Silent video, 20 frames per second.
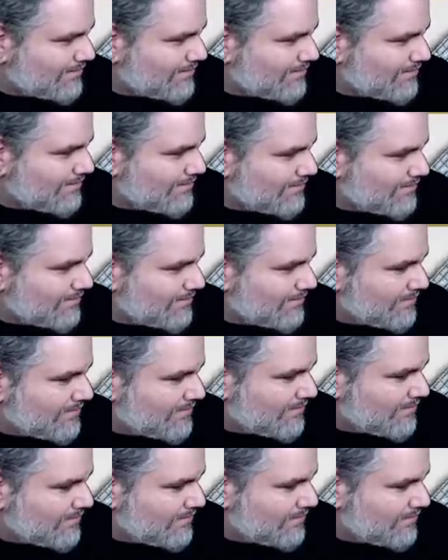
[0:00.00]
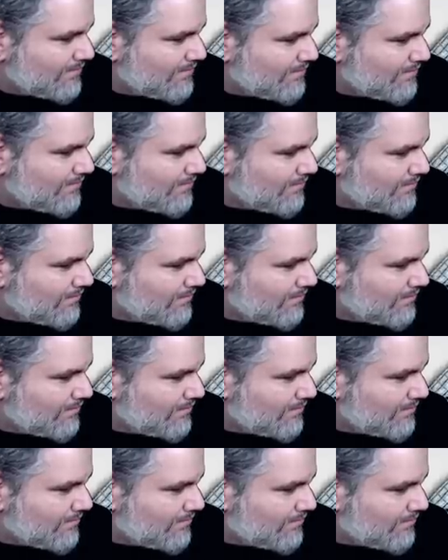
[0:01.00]
You want to still switch off when we're playing it?
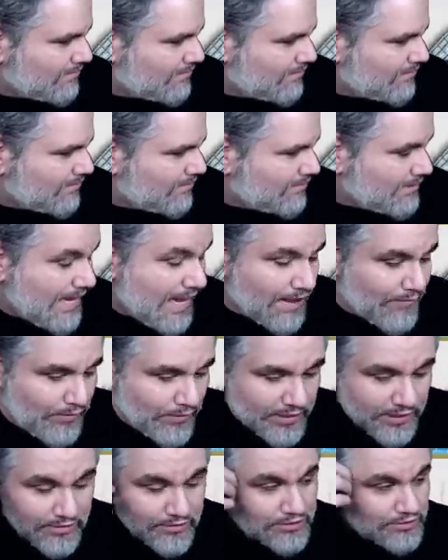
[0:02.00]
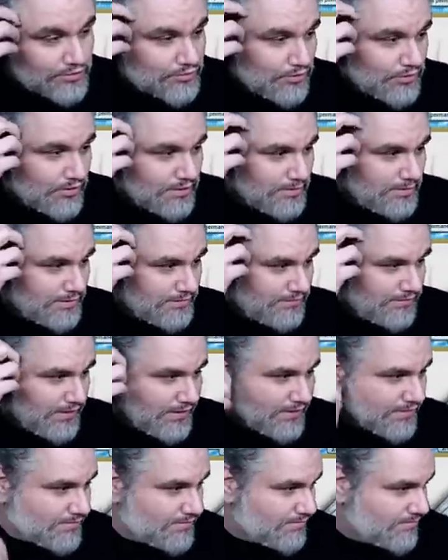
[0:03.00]
Yeah, if we can use controller, that'd be
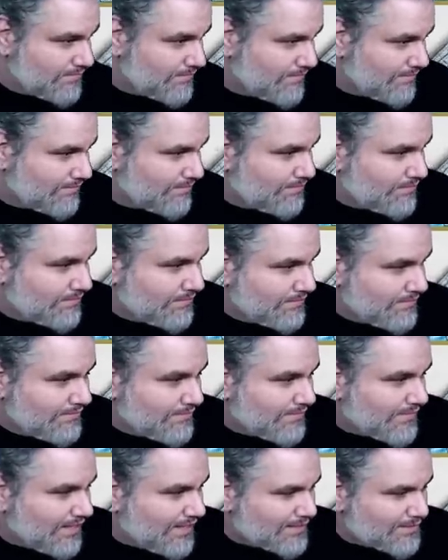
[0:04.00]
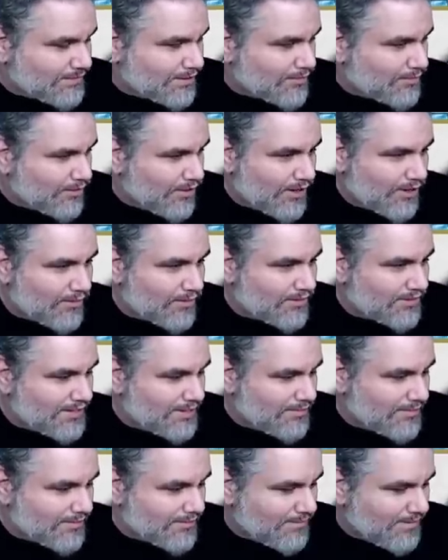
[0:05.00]
fine. Okay. It's a little more awkward to keep.
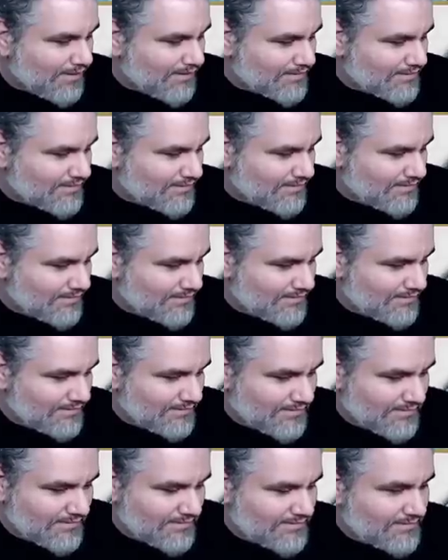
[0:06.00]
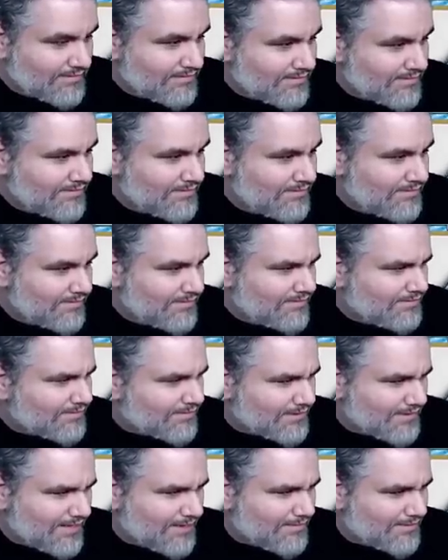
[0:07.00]
Because I've already else. played it, so.
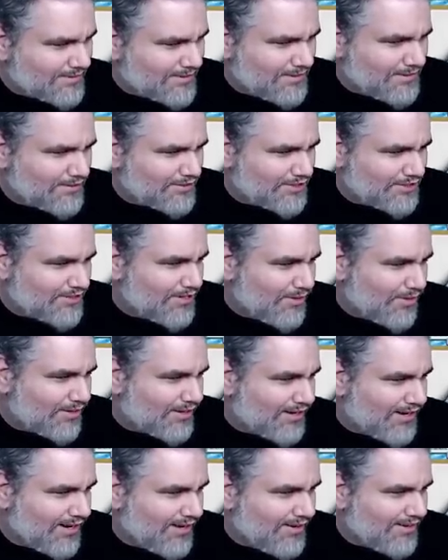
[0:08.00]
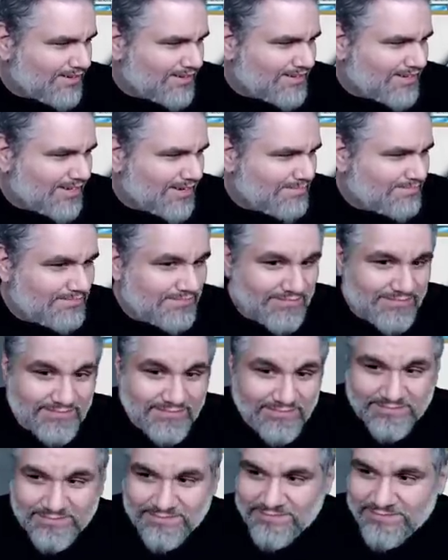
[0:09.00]
Was that so? You'll just know where to go all the time.
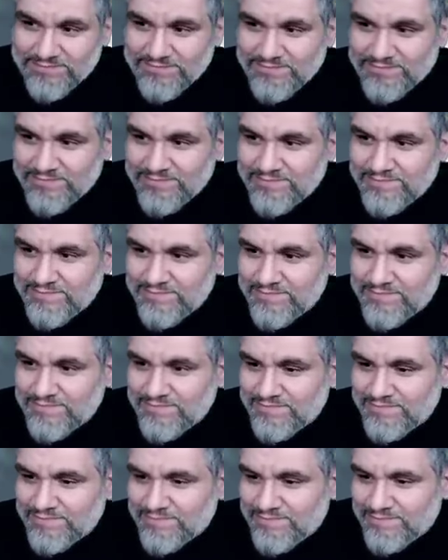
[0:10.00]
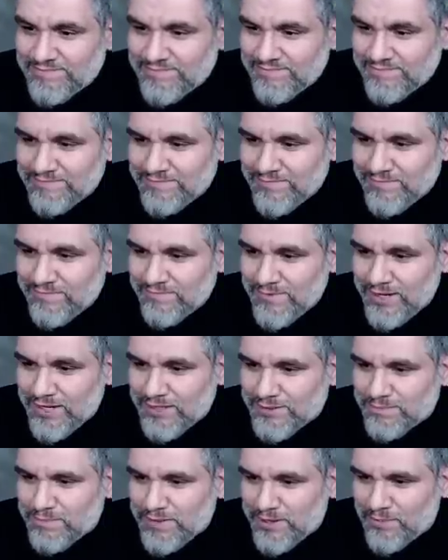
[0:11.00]
No, it's been a while, man. That game's been out a while.
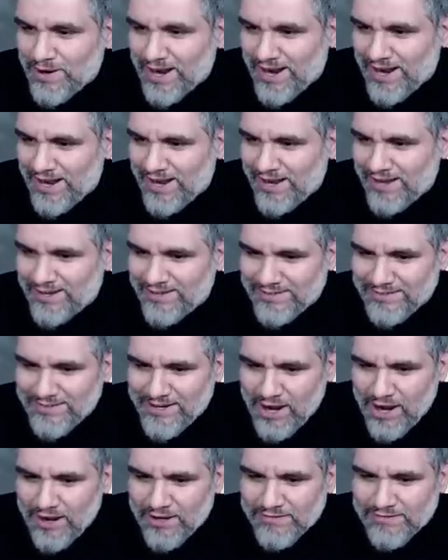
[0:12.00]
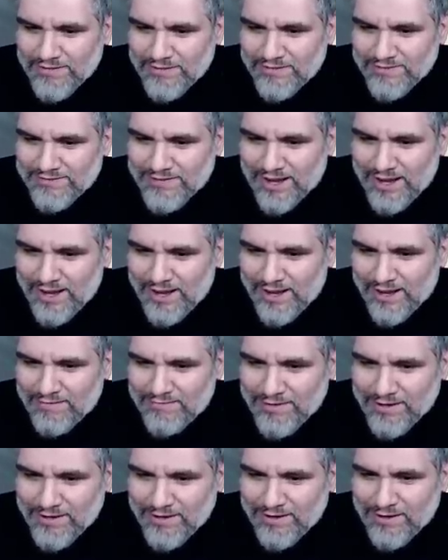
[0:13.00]
It's been a while. I'm not gonna remember where since to go.
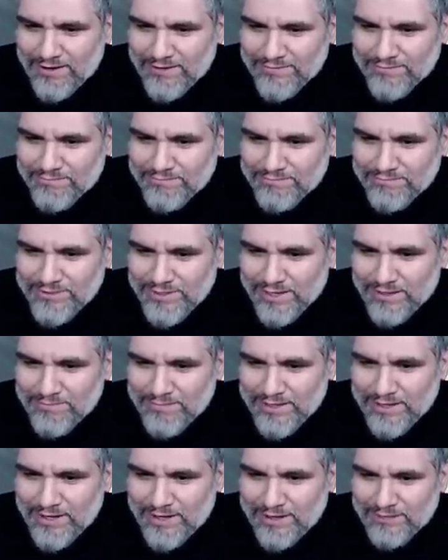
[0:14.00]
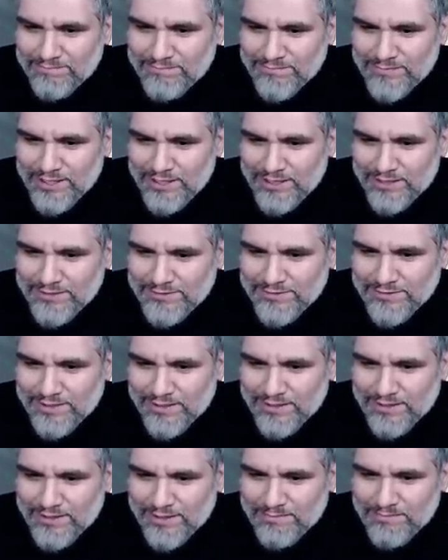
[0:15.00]
I've had some Like I
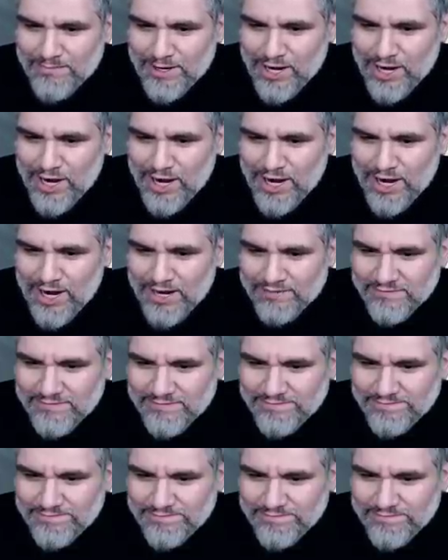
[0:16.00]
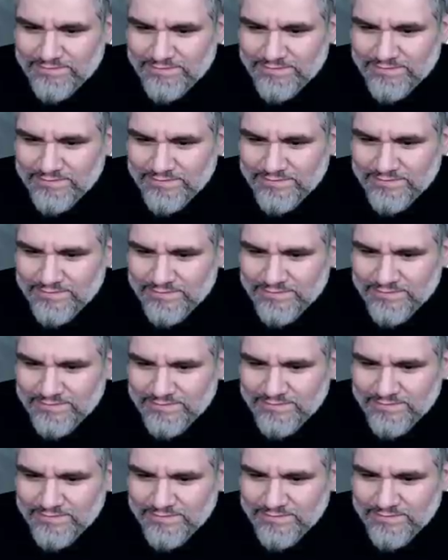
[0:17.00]
remember the story and a couple
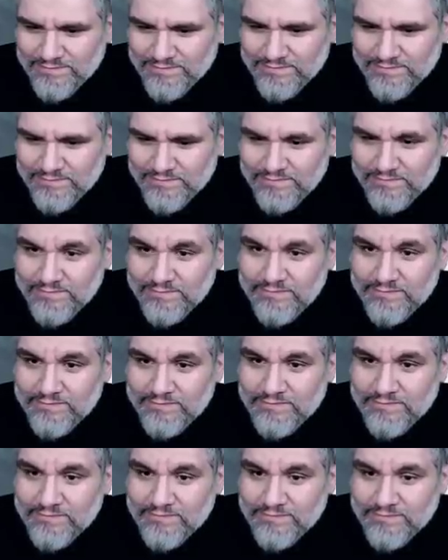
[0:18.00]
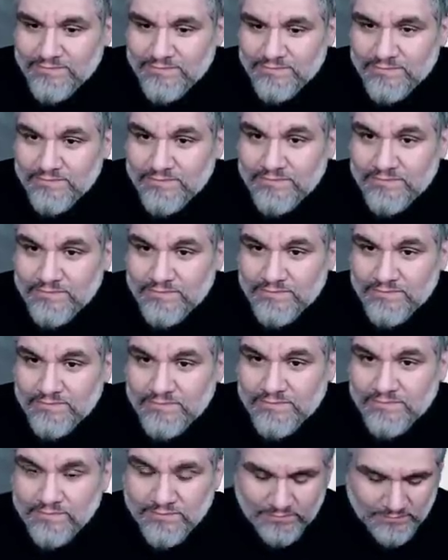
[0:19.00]
battles, but I don't remember like where to
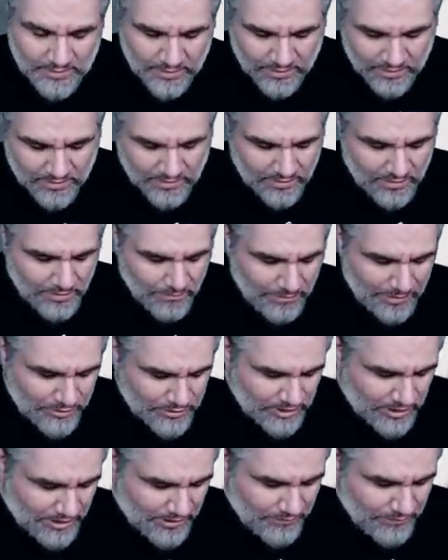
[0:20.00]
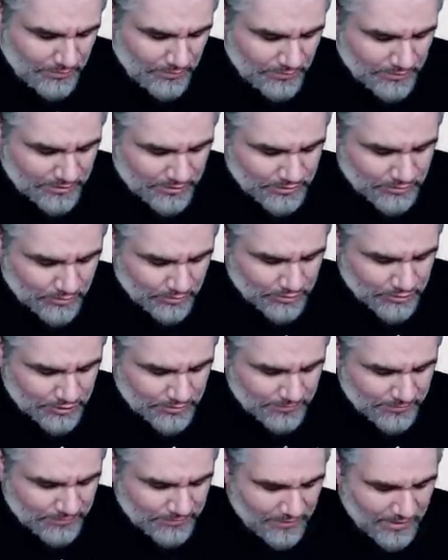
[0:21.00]
go and stuff. Bioshock Infinite with controller
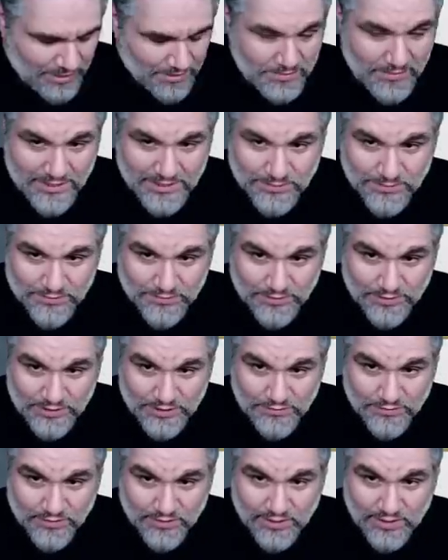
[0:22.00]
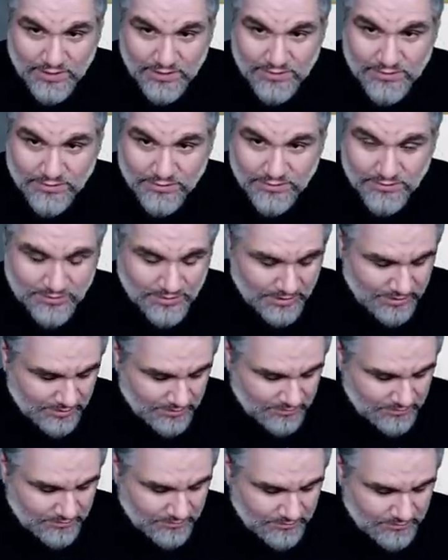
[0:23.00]
should be fine because it was released for consoles, right?
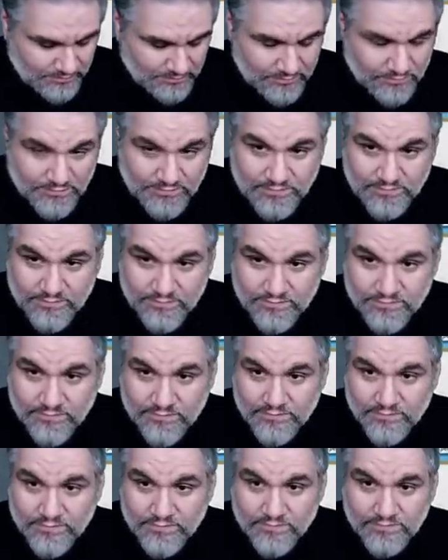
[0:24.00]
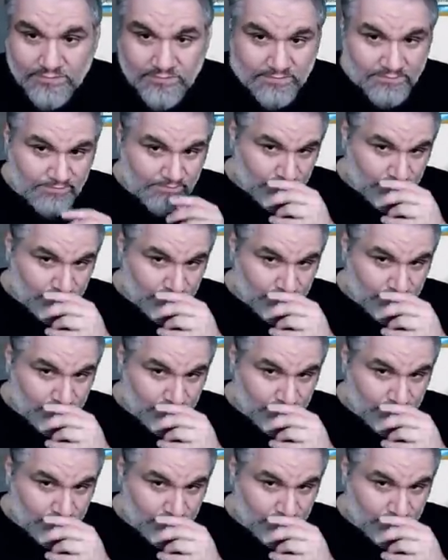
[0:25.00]
Yeah, of course.